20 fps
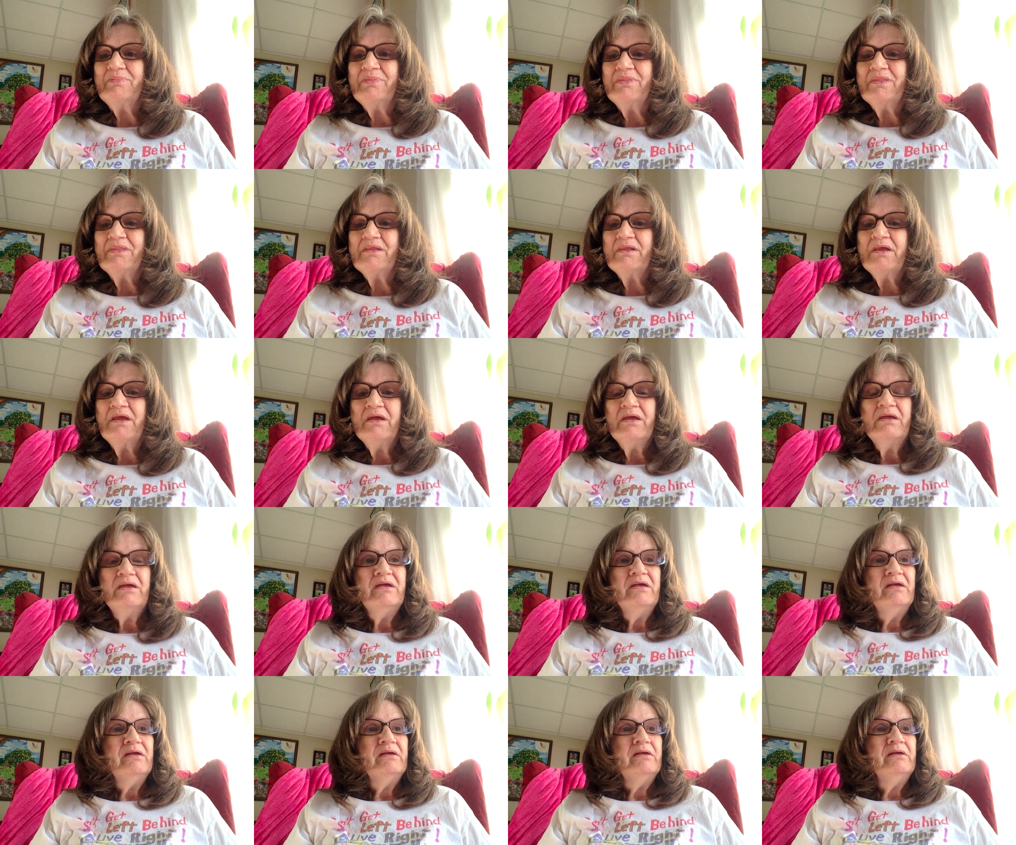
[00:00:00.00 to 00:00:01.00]

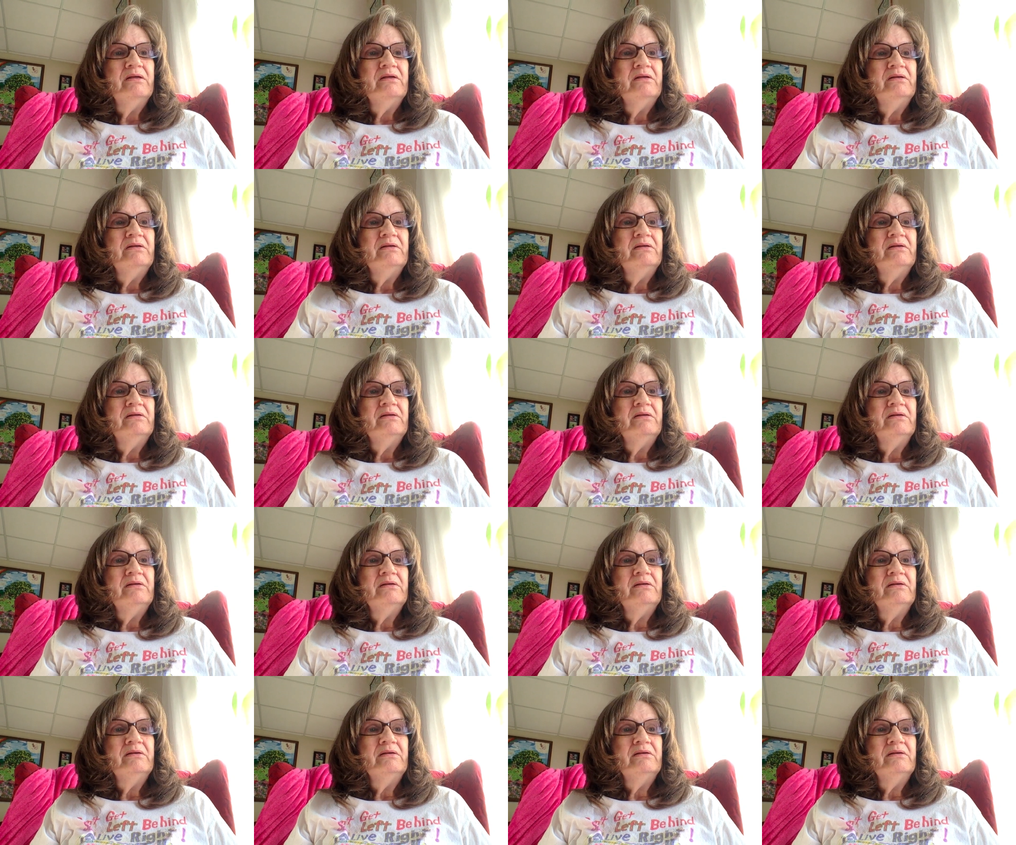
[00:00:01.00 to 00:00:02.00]

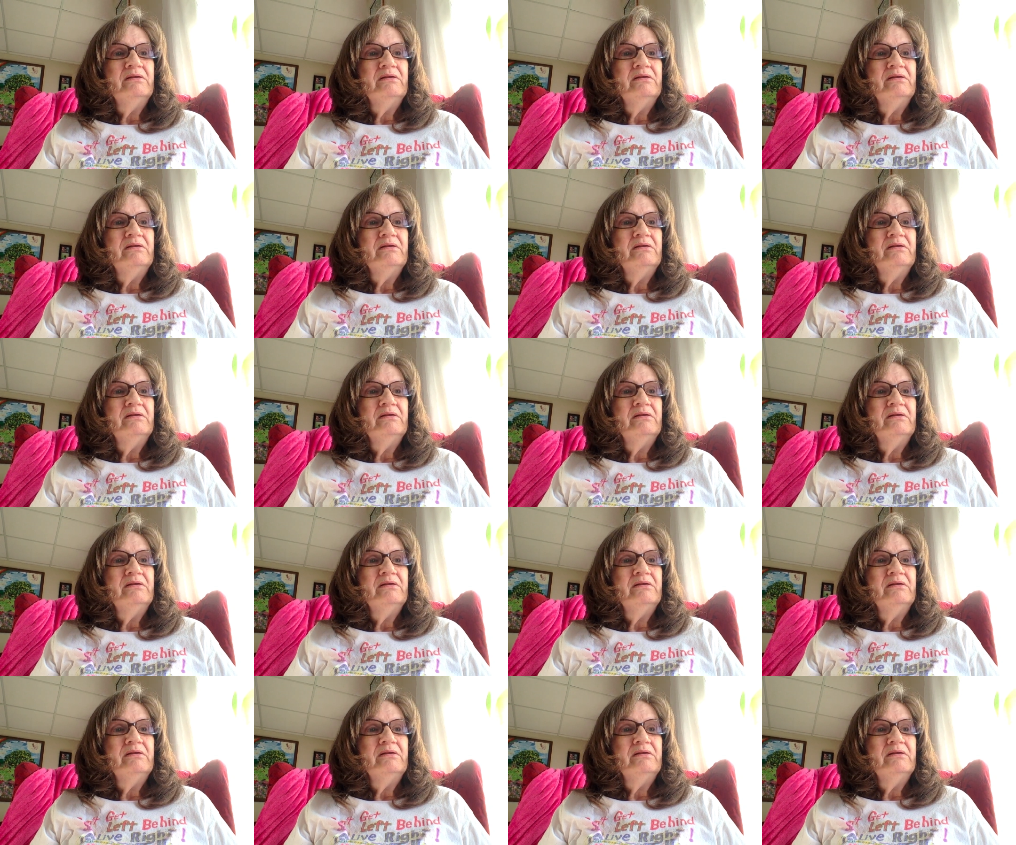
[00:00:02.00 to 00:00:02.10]
[no speech]